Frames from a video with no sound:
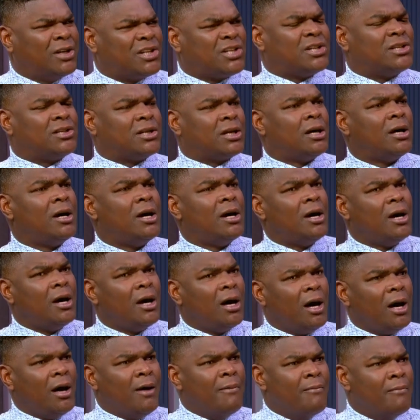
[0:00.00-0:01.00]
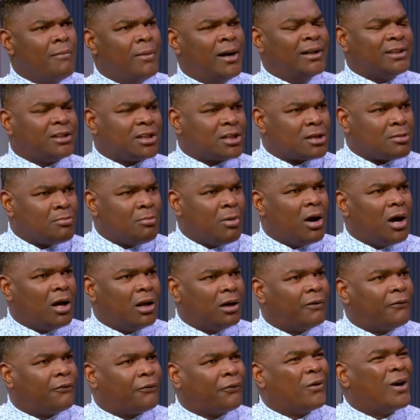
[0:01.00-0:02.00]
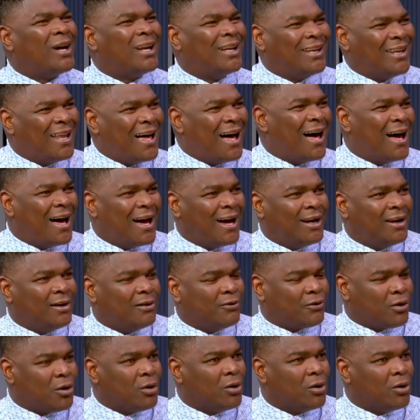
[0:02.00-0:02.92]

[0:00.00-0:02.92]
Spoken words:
which is a much smaller front line. Of